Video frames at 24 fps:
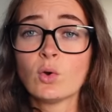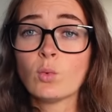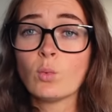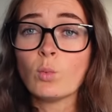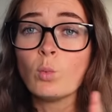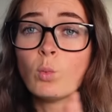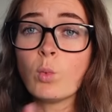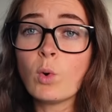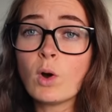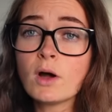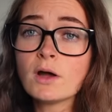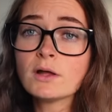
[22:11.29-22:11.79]

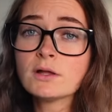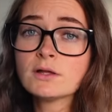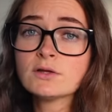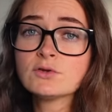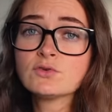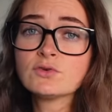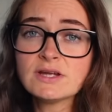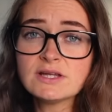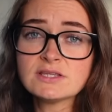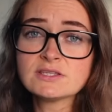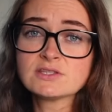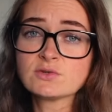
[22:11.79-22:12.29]
What
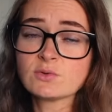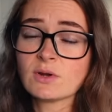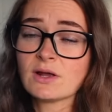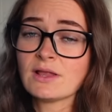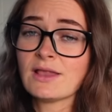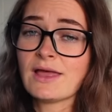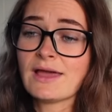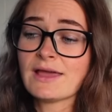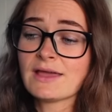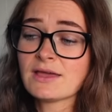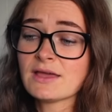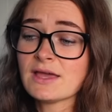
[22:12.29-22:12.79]
greens do I
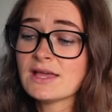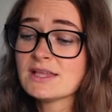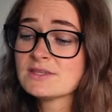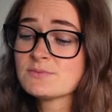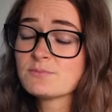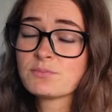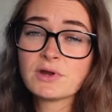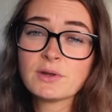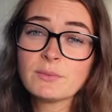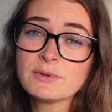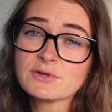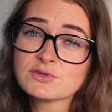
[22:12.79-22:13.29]
like? It's
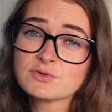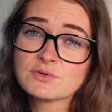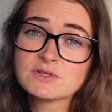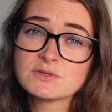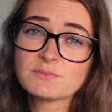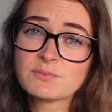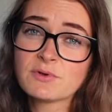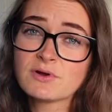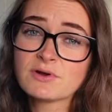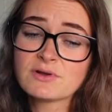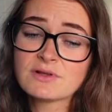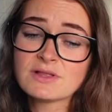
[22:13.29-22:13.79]
pretty much always
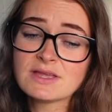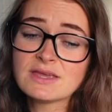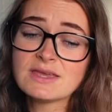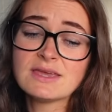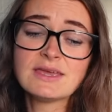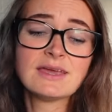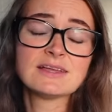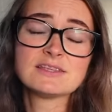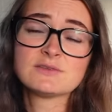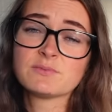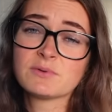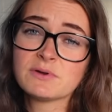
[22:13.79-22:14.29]
broccoli,
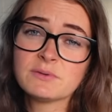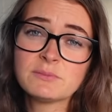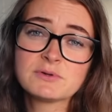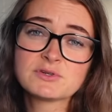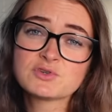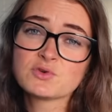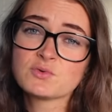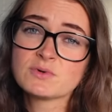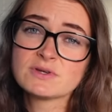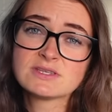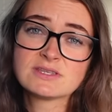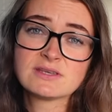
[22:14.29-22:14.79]
it's pretty
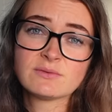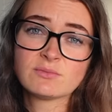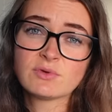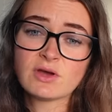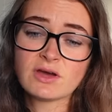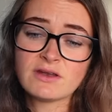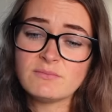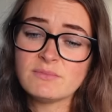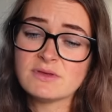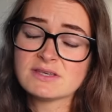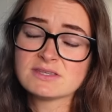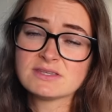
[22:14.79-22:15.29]
much always some
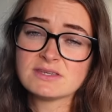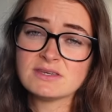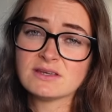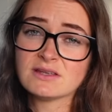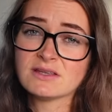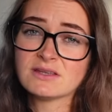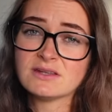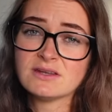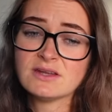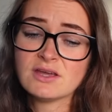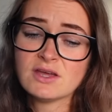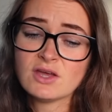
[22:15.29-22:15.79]
kind of
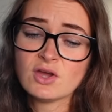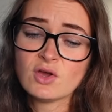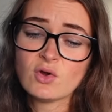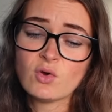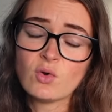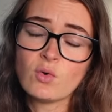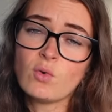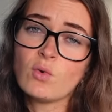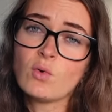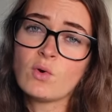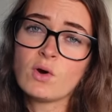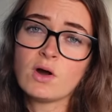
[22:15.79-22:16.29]
mesclun
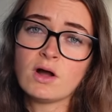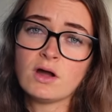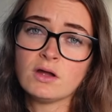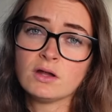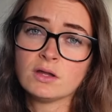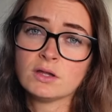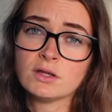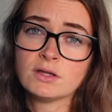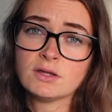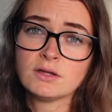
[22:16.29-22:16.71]
or